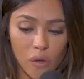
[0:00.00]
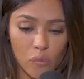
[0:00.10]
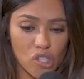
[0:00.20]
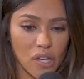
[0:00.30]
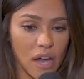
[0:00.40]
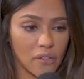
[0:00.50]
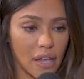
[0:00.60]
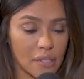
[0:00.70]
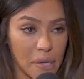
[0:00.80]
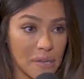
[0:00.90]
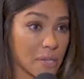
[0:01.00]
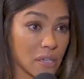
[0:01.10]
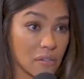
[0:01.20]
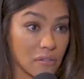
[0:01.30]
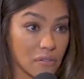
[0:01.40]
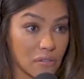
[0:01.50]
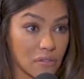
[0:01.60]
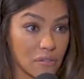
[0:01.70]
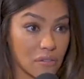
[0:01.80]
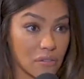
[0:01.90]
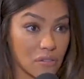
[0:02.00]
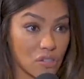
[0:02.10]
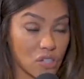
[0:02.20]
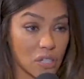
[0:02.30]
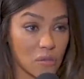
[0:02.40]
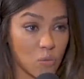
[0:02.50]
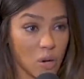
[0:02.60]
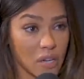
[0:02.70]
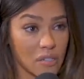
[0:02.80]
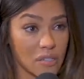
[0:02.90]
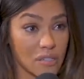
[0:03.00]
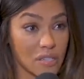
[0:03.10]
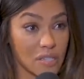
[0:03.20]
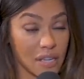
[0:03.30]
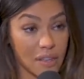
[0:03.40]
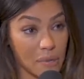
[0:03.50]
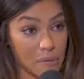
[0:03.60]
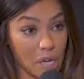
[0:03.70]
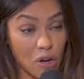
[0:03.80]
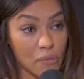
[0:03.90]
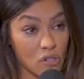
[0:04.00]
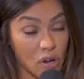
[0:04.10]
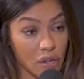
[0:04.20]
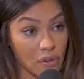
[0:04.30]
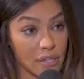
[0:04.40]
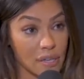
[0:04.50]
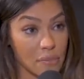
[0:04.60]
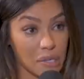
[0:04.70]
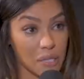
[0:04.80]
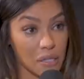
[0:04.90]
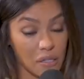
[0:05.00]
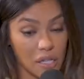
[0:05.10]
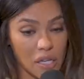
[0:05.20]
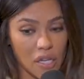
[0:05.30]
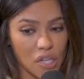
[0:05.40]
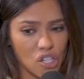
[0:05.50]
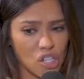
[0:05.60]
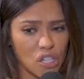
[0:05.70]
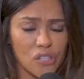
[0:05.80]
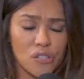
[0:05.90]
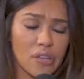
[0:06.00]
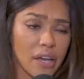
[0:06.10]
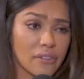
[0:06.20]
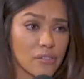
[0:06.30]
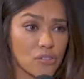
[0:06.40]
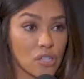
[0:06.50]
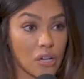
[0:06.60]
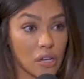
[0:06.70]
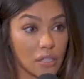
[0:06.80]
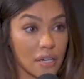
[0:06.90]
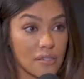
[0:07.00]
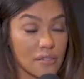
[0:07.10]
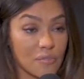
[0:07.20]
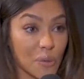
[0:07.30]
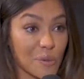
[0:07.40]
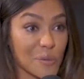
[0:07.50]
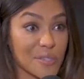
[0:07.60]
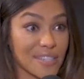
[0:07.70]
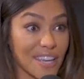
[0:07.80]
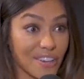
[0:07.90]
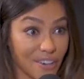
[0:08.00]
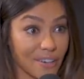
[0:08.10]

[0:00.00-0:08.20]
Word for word: when she had her last baby, she wanted to take that baby home and try and raise that baby. And she couldn't do that. So she called us, and we were supposed to take